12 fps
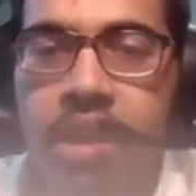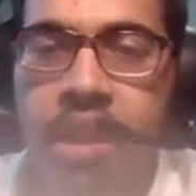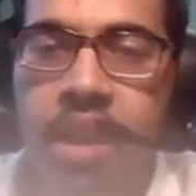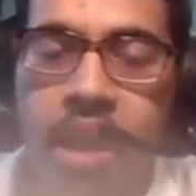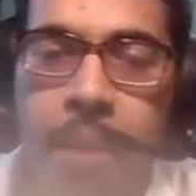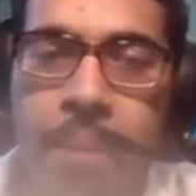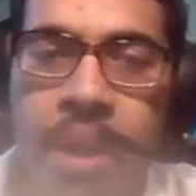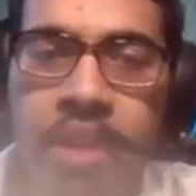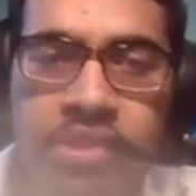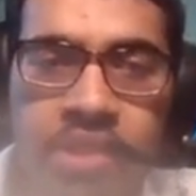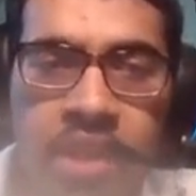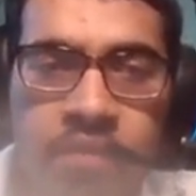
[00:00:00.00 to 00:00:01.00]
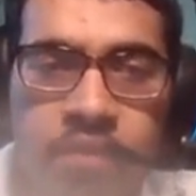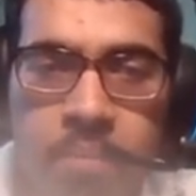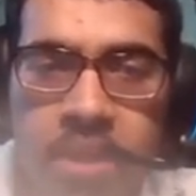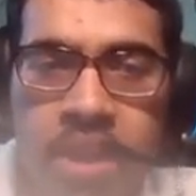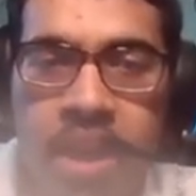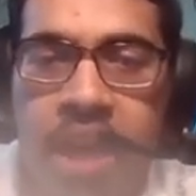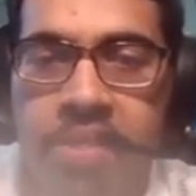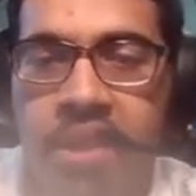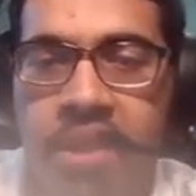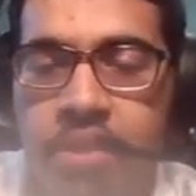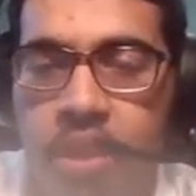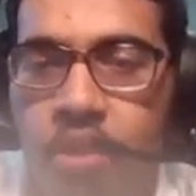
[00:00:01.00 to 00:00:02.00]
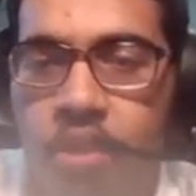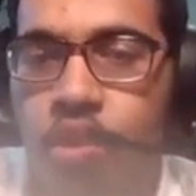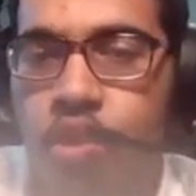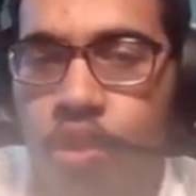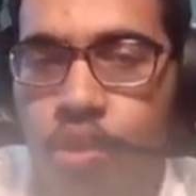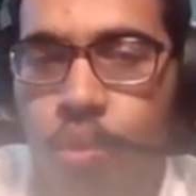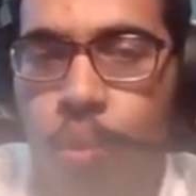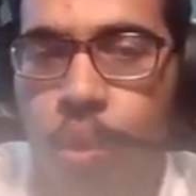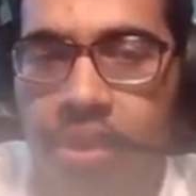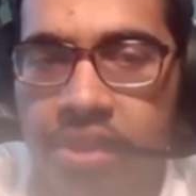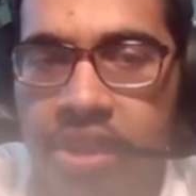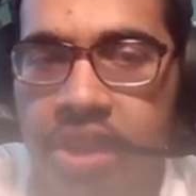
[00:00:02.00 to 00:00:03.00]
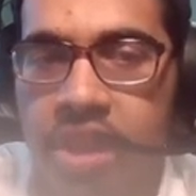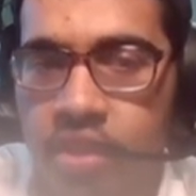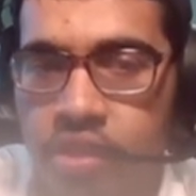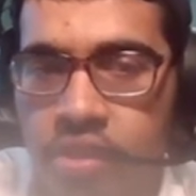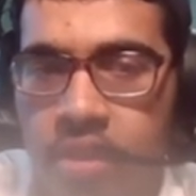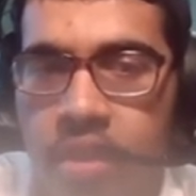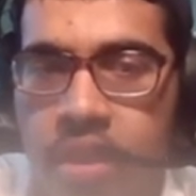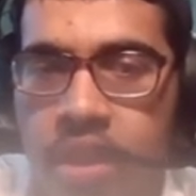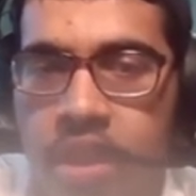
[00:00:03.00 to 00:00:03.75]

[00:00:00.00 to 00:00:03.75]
Now, Palestine for me, I think they are a good quality nation,